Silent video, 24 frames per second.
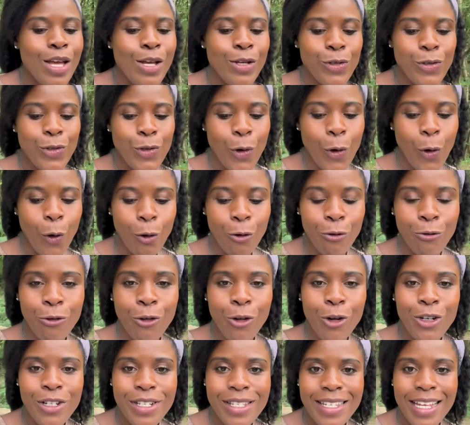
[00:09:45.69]
So
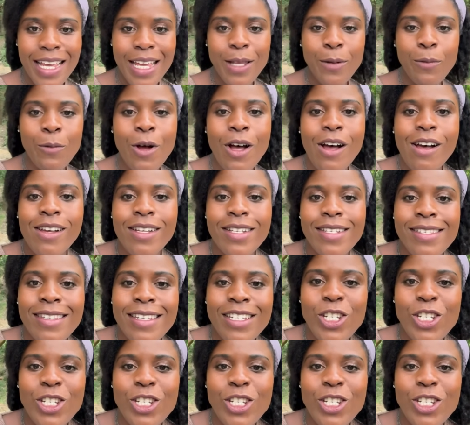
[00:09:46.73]
first it was,